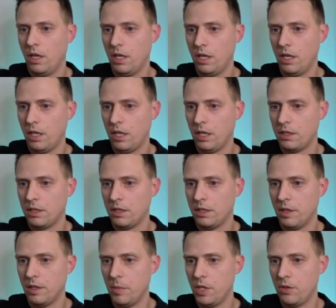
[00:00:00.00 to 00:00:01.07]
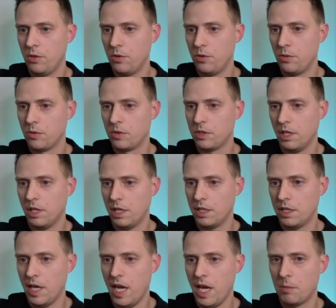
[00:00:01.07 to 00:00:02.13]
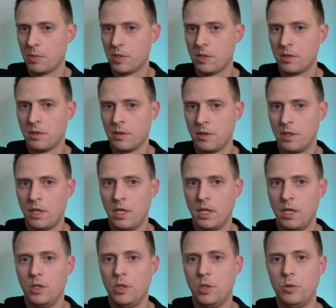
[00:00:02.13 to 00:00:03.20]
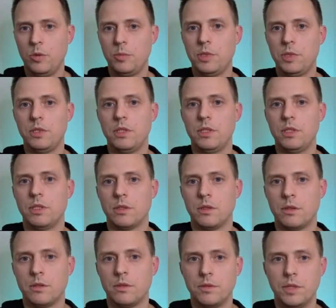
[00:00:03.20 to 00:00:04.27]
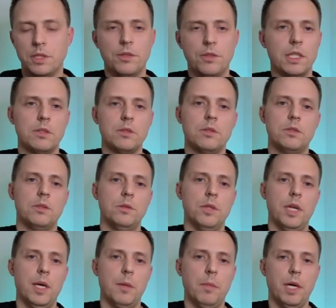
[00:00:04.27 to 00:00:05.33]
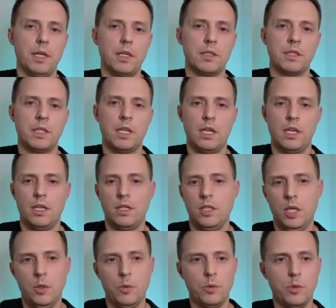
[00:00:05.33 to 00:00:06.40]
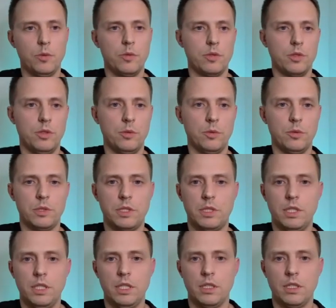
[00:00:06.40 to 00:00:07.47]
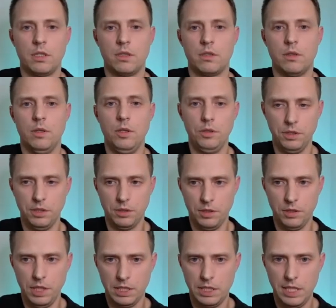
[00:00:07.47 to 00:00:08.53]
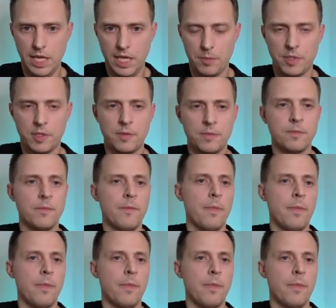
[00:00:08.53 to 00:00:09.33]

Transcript: and in the menu, select apps. You will be redirected to App Market. Here you will see already connected apps,